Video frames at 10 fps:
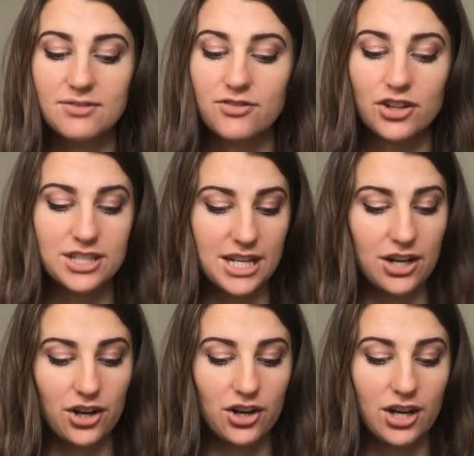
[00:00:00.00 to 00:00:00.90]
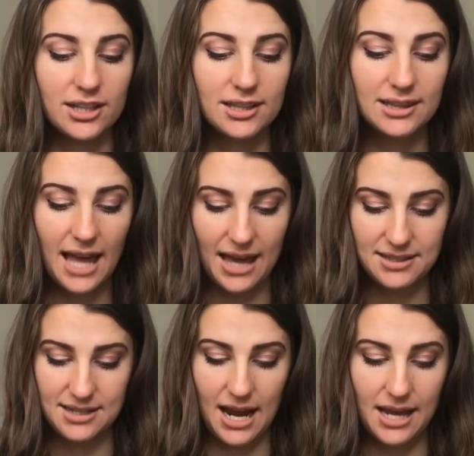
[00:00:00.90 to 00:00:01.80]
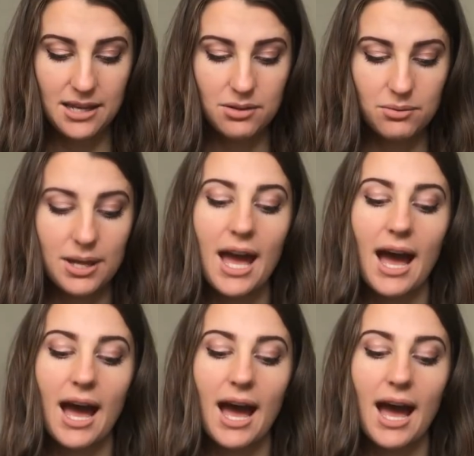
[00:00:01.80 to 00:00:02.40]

For dinner last night, we